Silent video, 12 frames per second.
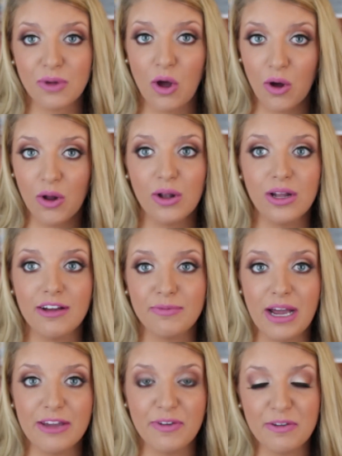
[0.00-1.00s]
all of
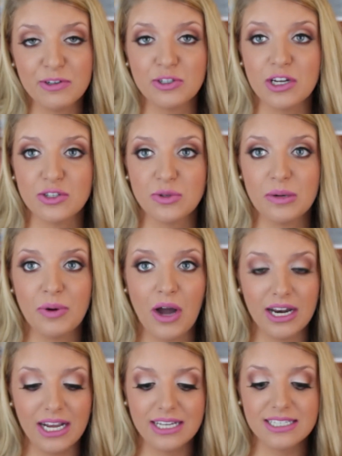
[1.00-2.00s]
my favorite drugstore
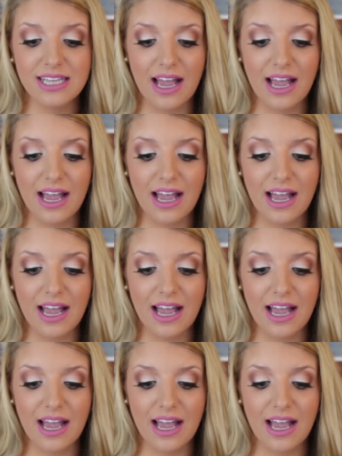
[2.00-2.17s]
products,